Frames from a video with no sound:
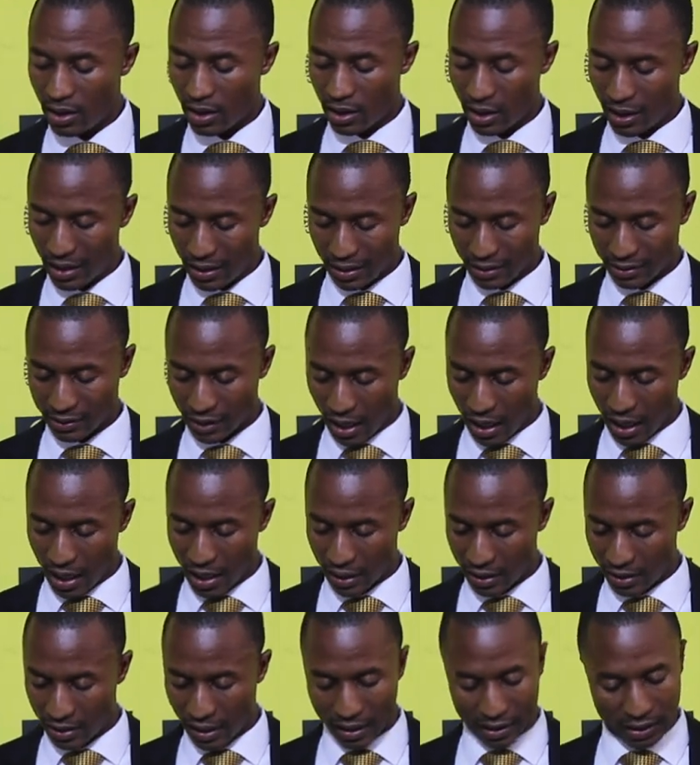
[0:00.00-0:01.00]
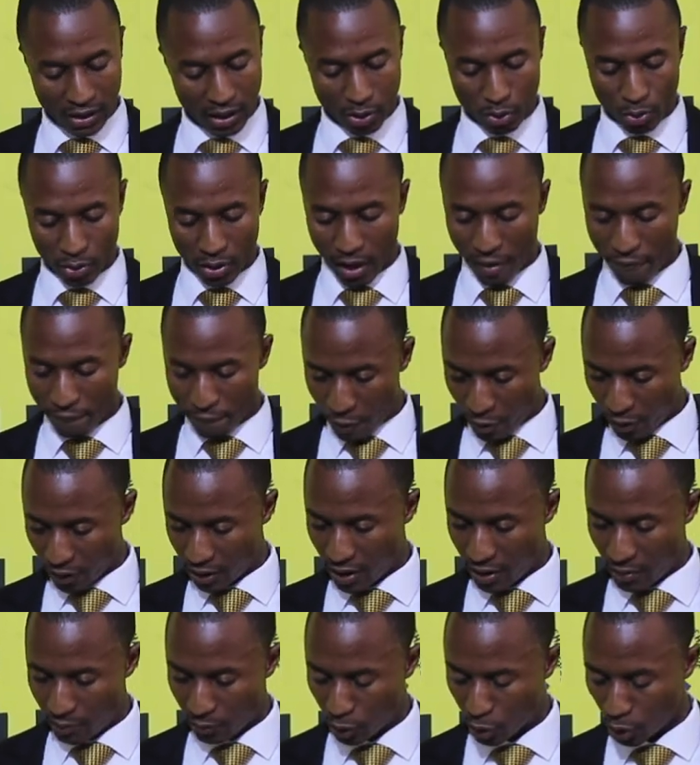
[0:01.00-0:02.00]
and a salary that cannot afford
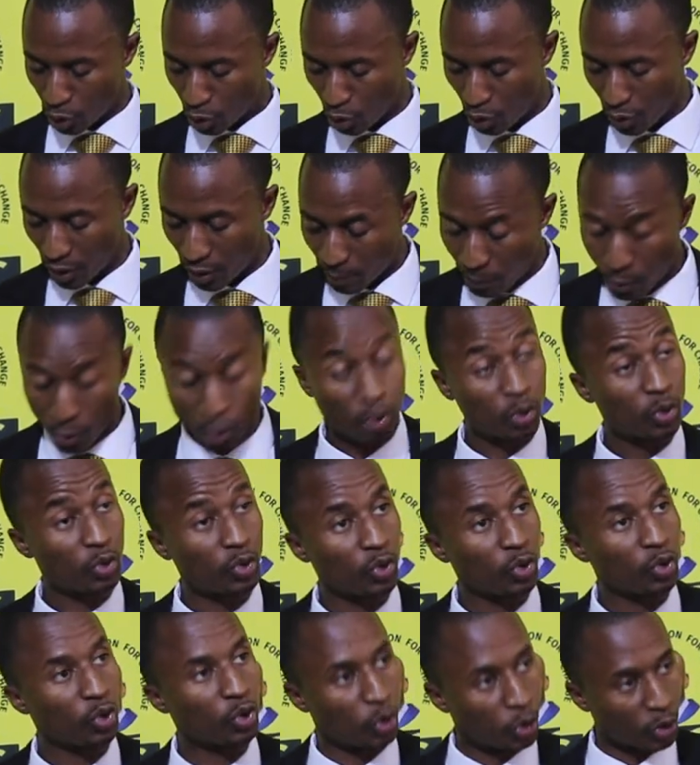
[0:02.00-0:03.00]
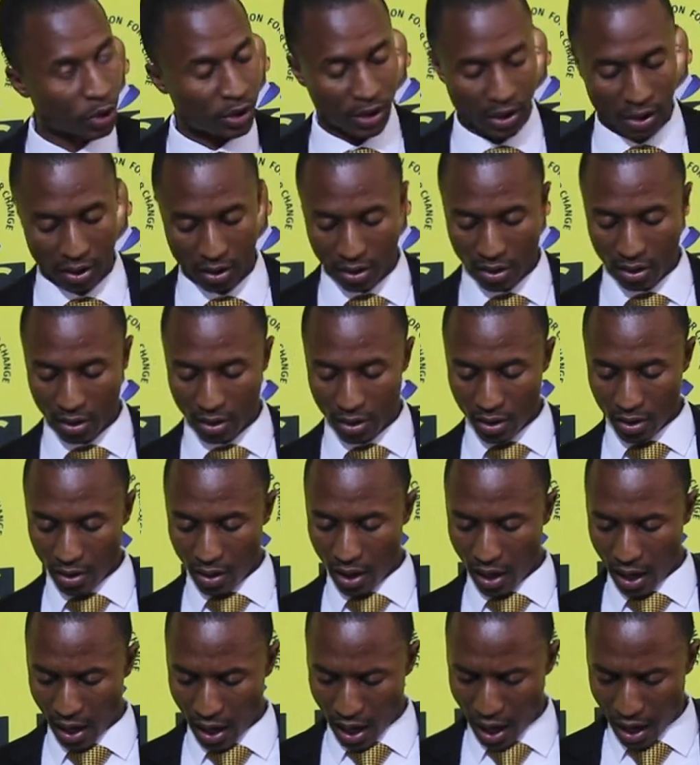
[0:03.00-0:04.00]
them to report to duty
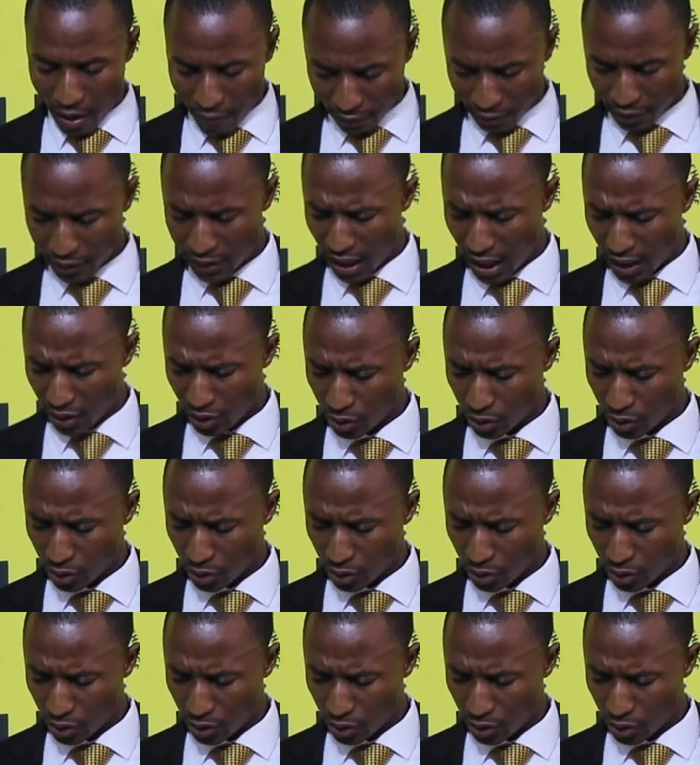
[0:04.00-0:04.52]
every day.